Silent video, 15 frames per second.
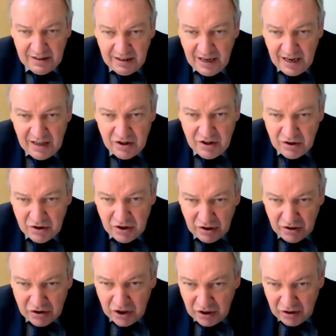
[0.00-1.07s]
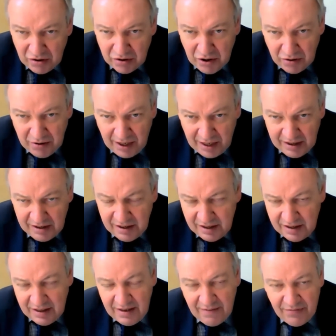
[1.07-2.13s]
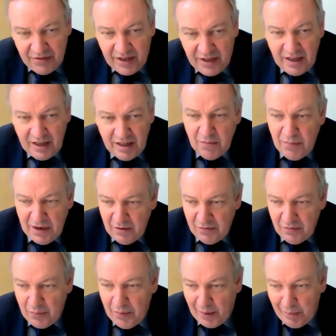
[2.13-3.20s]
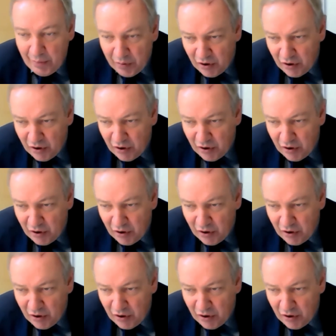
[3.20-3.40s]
Yeah, so that is a bit of a problem.